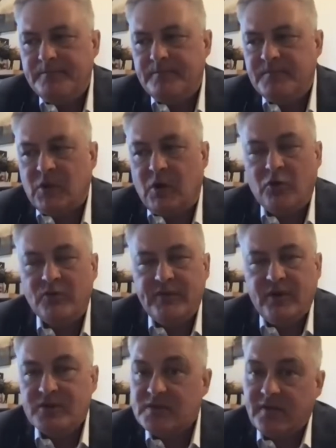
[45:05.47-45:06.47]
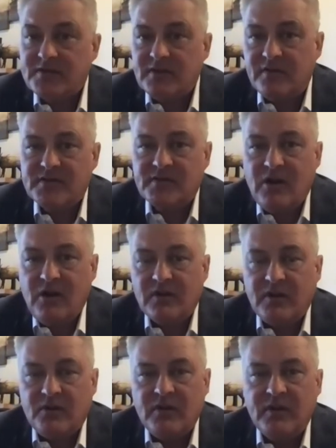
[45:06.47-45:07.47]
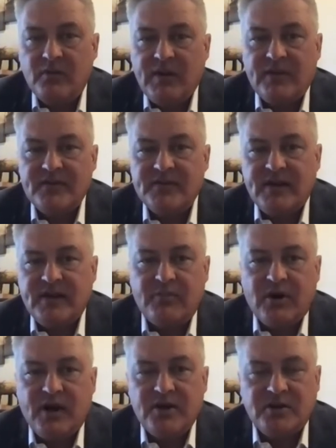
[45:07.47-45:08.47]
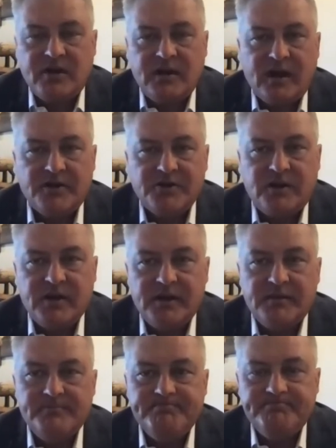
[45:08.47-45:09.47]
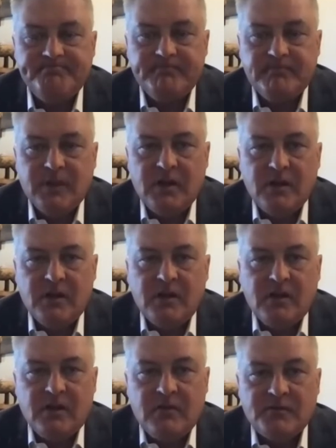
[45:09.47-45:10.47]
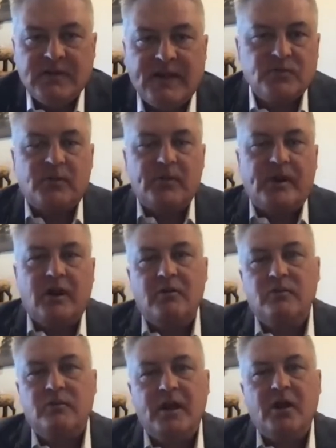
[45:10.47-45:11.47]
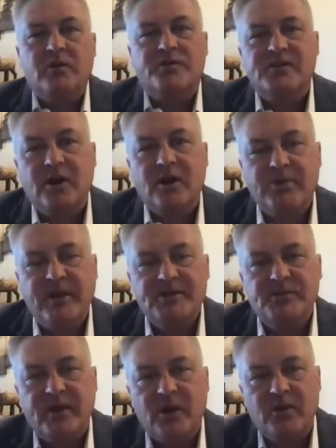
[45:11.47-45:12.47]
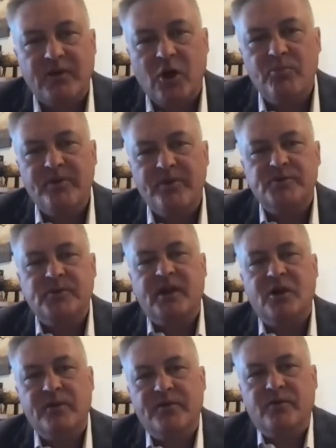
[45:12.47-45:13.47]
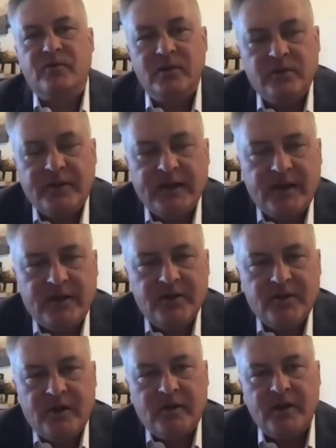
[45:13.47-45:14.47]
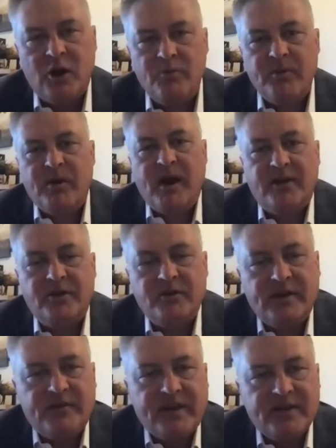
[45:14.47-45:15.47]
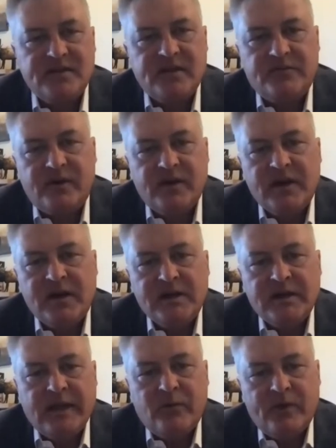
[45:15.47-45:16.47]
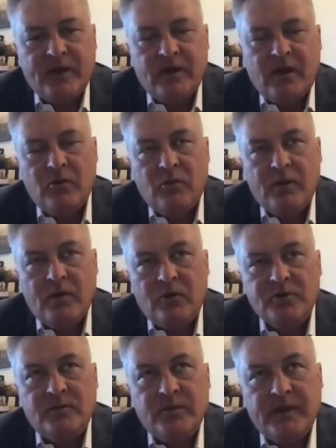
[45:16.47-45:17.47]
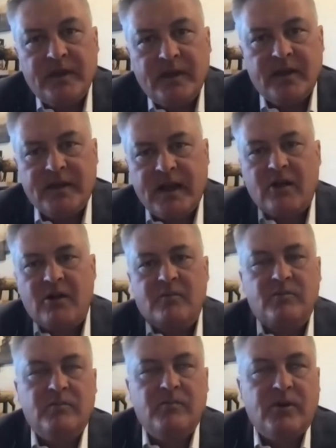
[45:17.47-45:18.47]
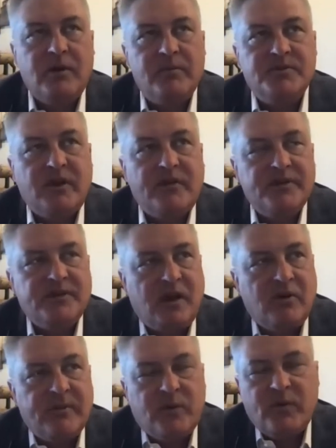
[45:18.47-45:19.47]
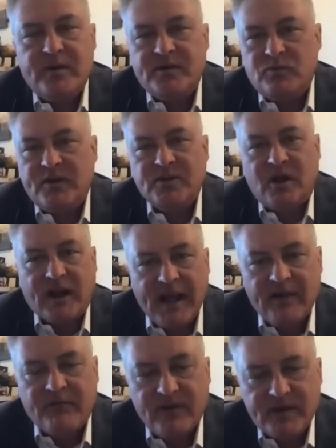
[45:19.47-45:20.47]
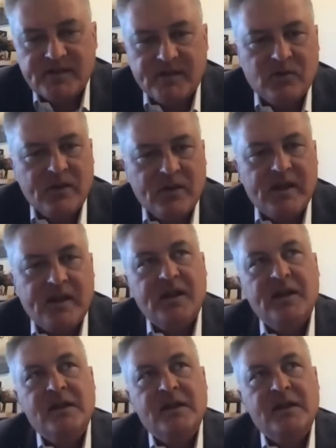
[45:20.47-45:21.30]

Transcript: So only those of us on this call can really make this an aberration, not a trend. So that's where we go. We go with CRPs, we go with openness, we go with looking at an open mind to doing things different. And we ultimately, and Karen Brigham is on this call with me, we talk every single week.